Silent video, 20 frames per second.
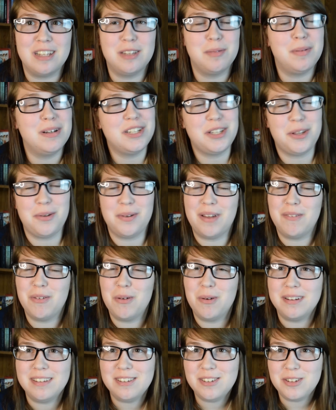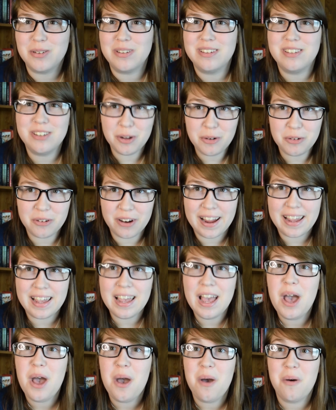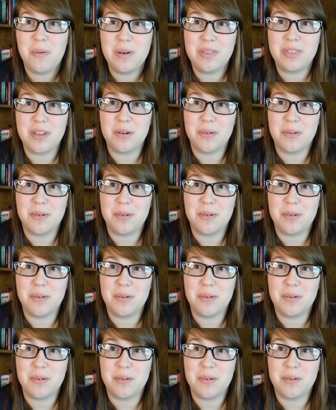especially when everyone is doing so great with their